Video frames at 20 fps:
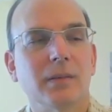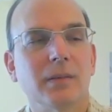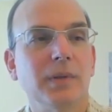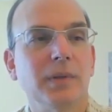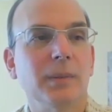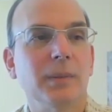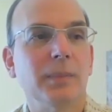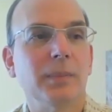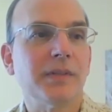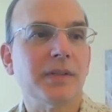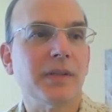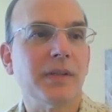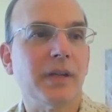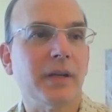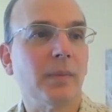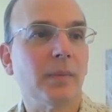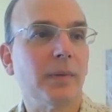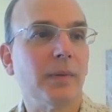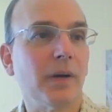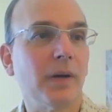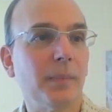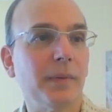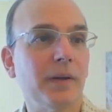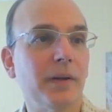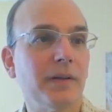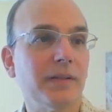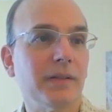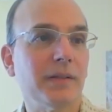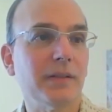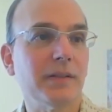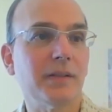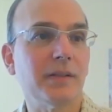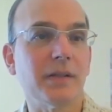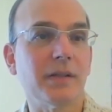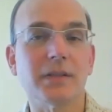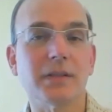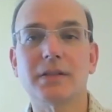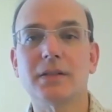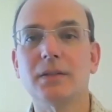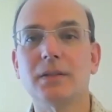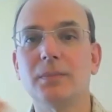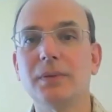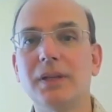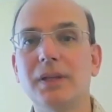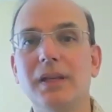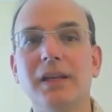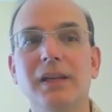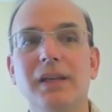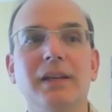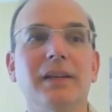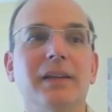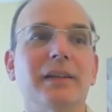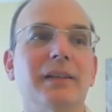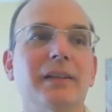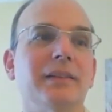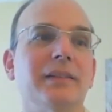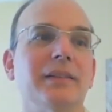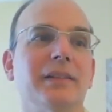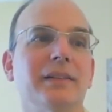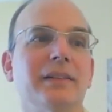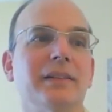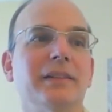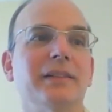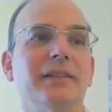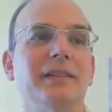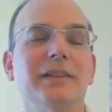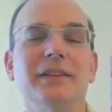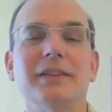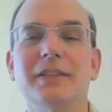some people say your purpose is just to be and to, mm-hmm.